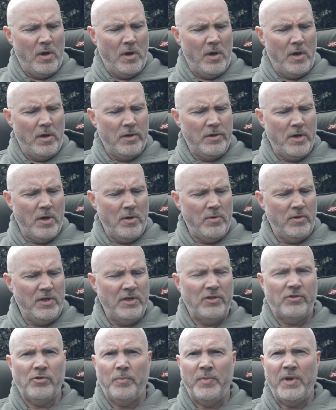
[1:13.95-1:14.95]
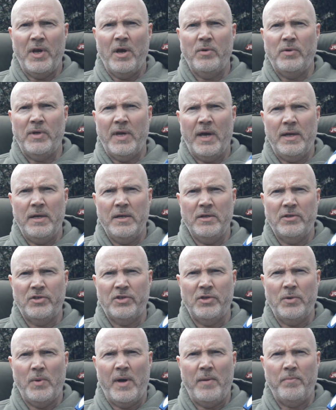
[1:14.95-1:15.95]
I know these will be okay at
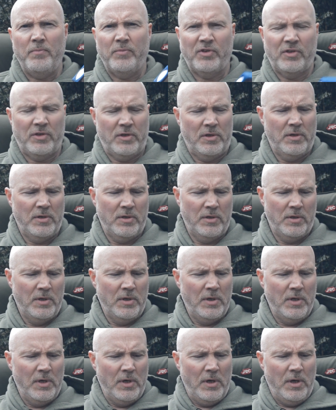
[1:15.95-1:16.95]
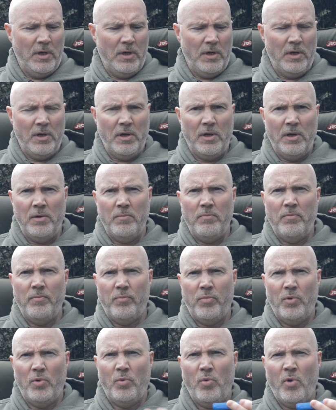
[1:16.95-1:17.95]
2 amps. But
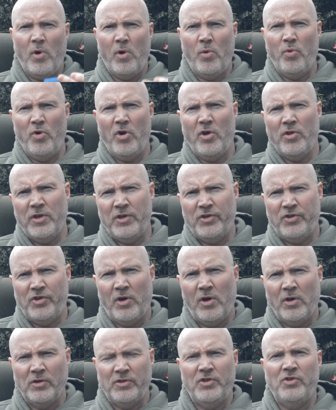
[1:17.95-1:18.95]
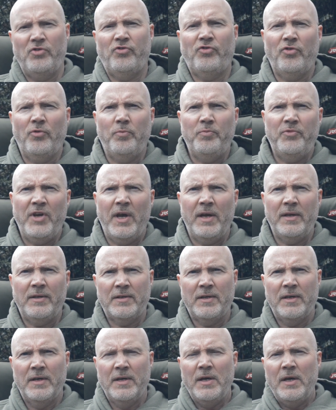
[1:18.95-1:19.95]
while we're on the charging
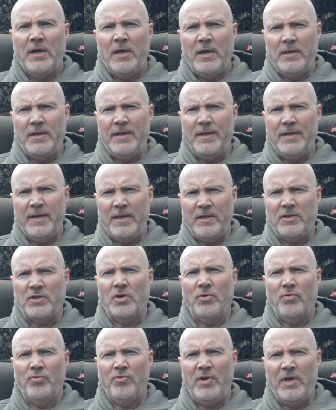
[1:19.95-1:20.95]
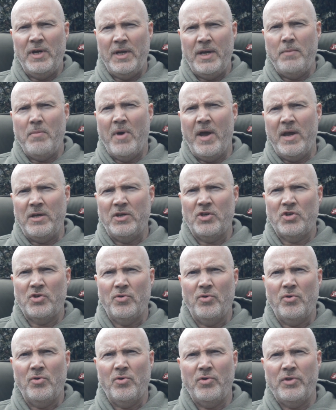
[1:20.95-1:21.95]
subject, you need to really make
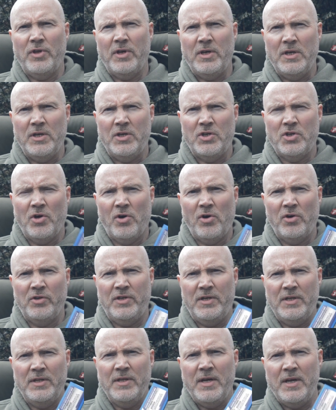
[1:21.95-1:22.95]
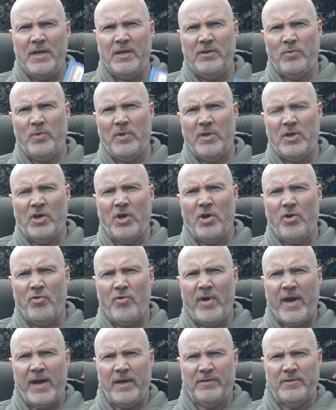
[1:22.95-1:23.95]
sure that you're charging these with the
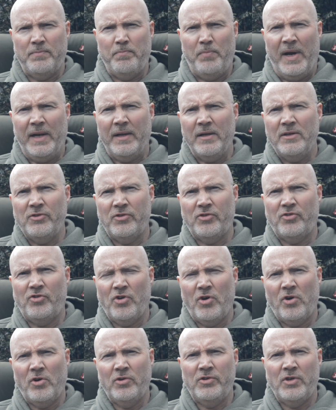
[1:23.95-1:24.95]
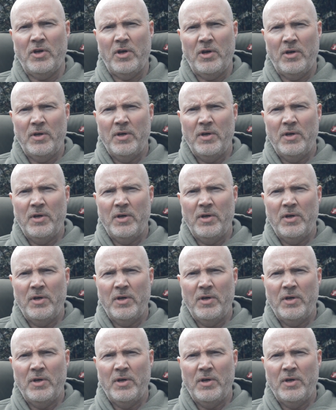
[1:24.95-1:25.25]
correct balance charger.